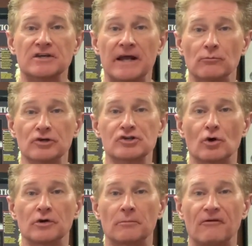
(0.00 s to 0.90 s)
And we'll
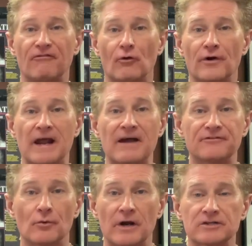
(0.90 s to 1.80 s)
show you before and
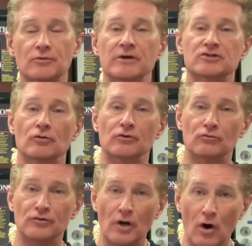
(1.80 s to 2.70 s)
after x-rays so you
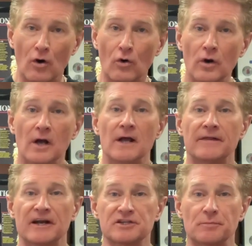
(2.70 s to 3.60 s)
know
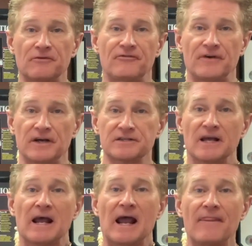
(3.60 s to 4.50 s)
that it's been fixed,
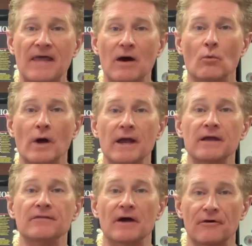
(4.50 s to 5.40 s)
and that
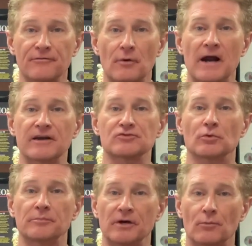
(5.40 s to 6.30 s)
way the arthritis
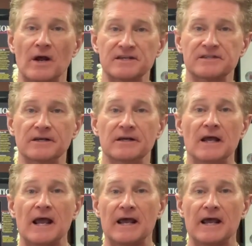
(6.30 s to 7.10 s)
will be arrested